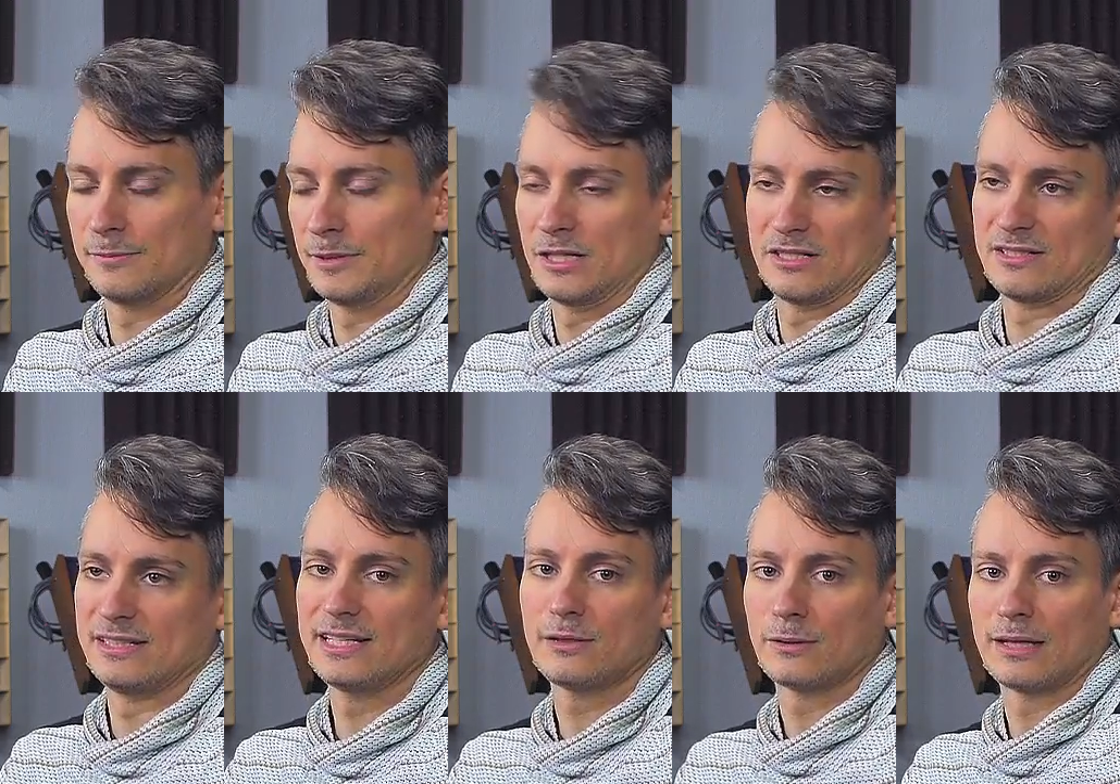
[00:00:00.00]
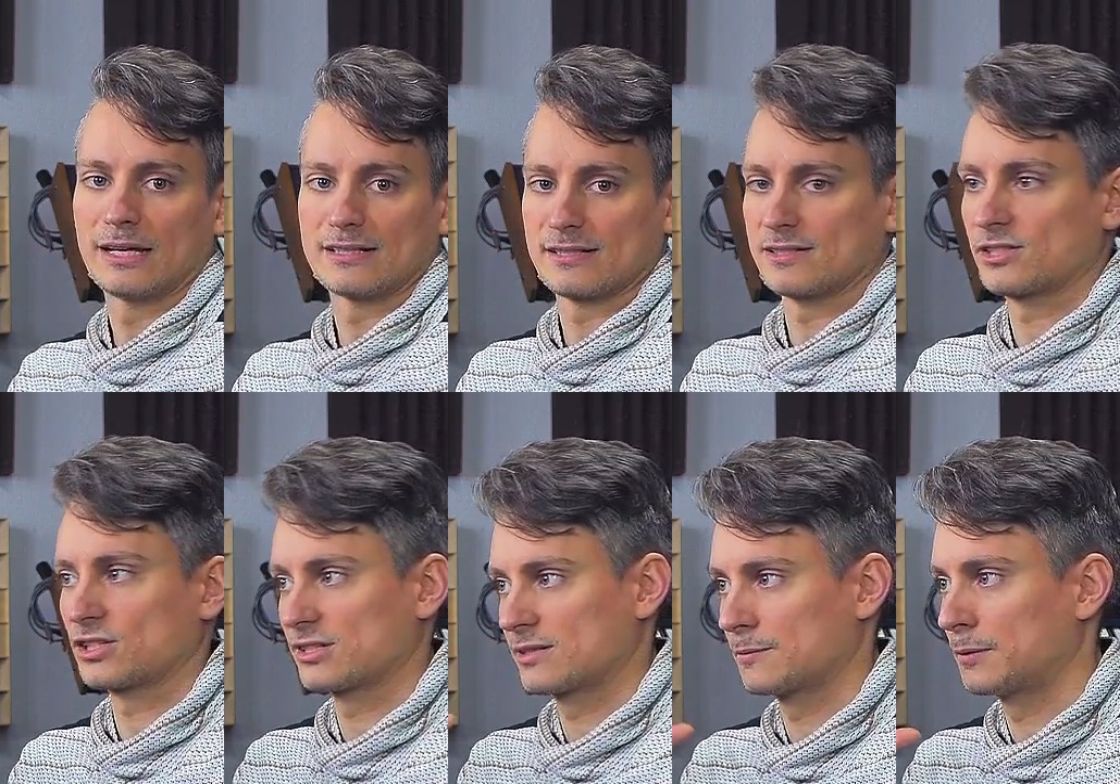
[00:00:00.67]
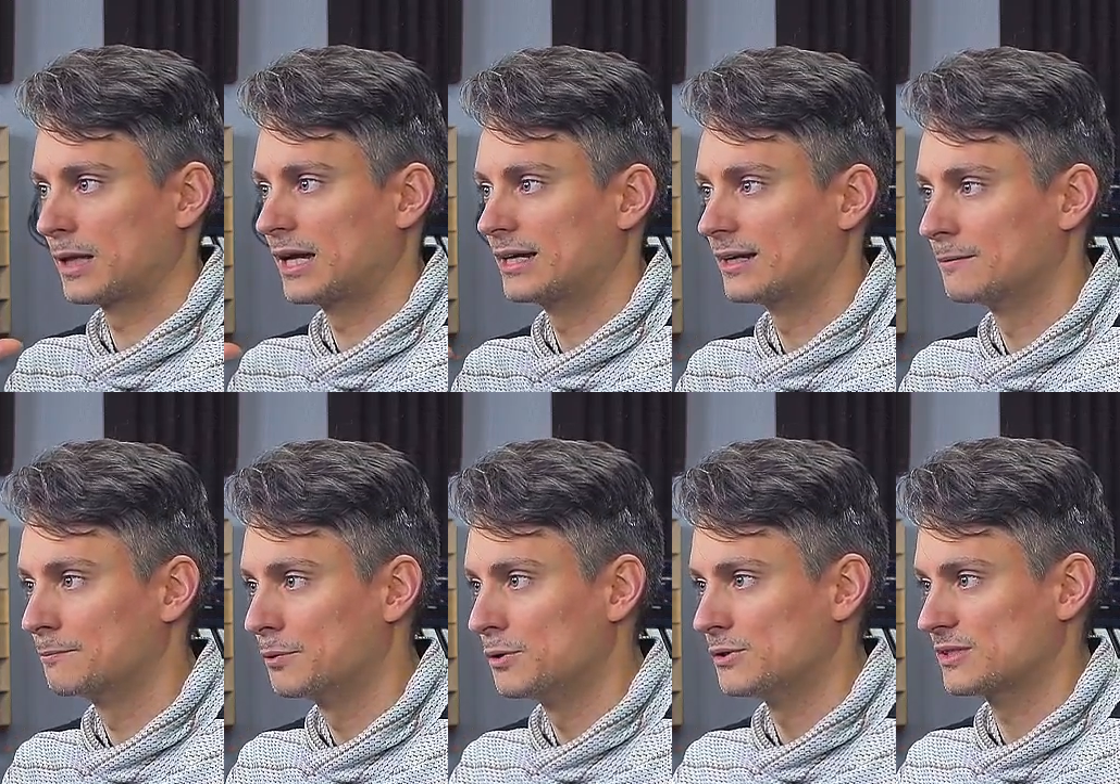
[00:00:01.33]
because an equalizer is just applying a
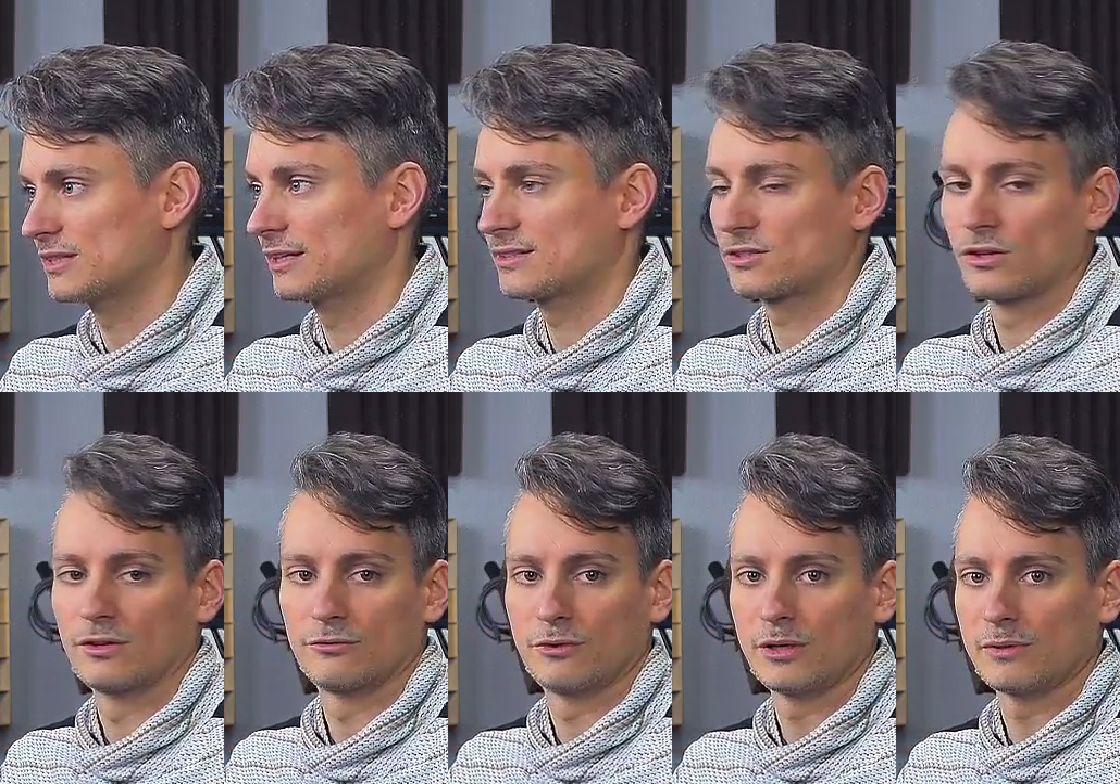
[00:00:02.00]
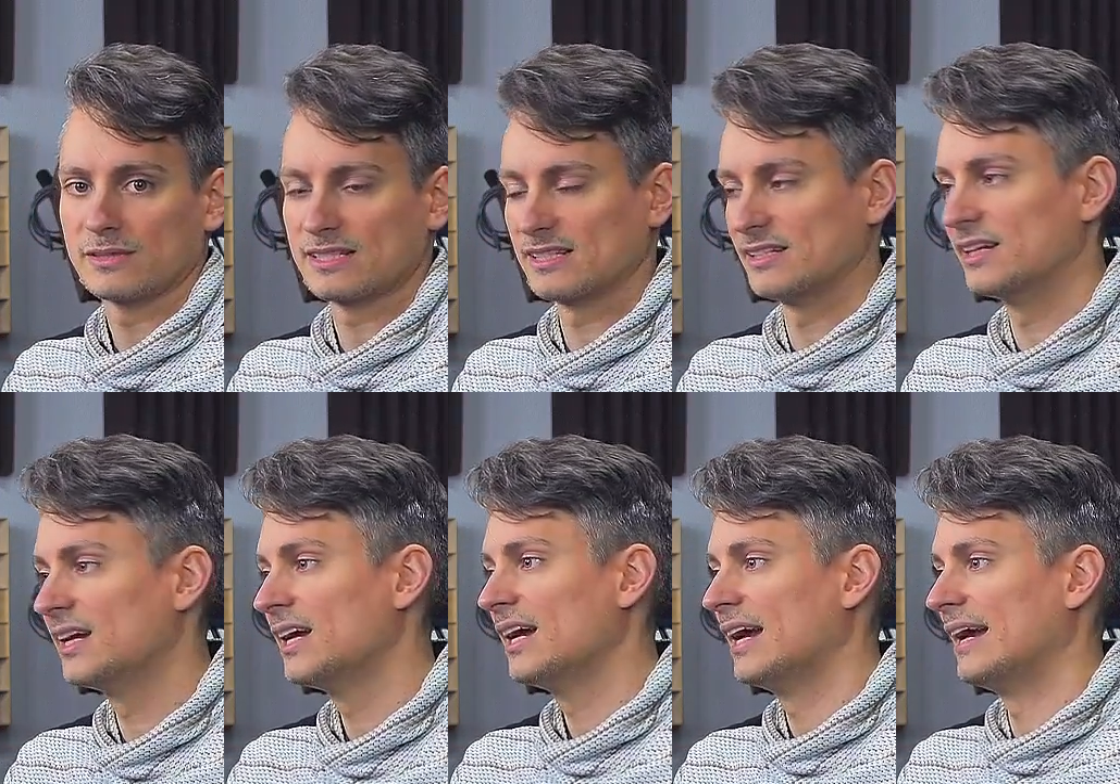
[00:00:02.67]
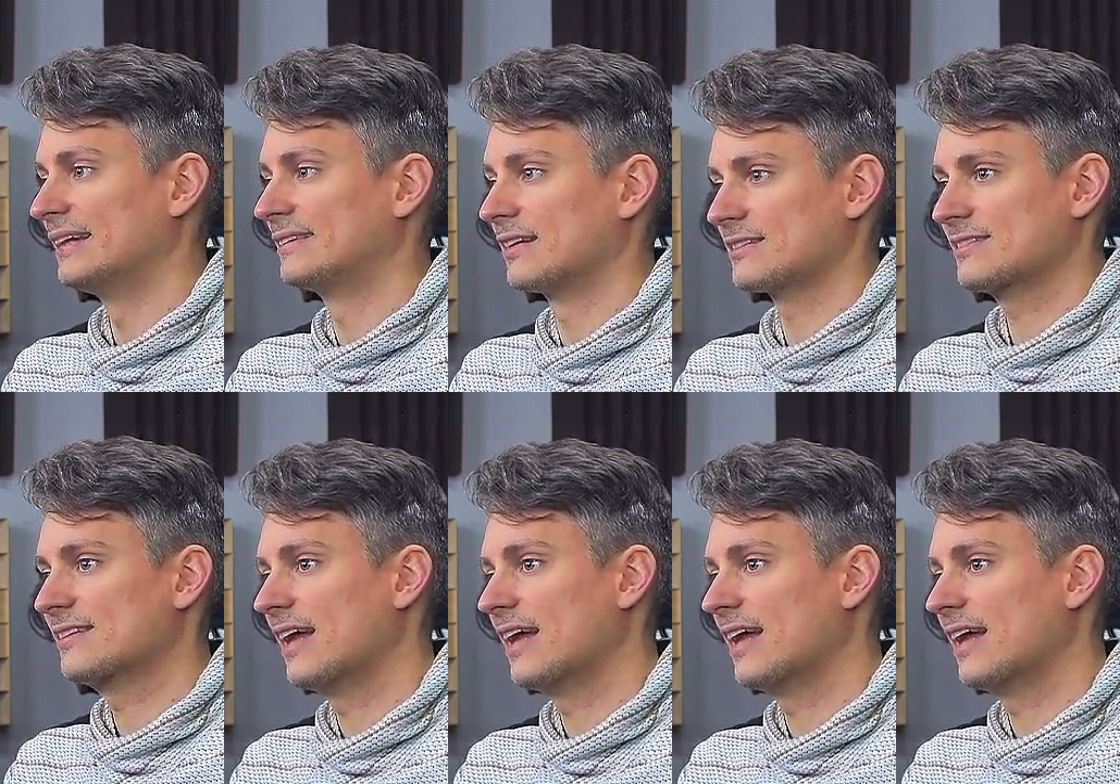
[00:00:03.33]
boost at a certain frequency. It doesn't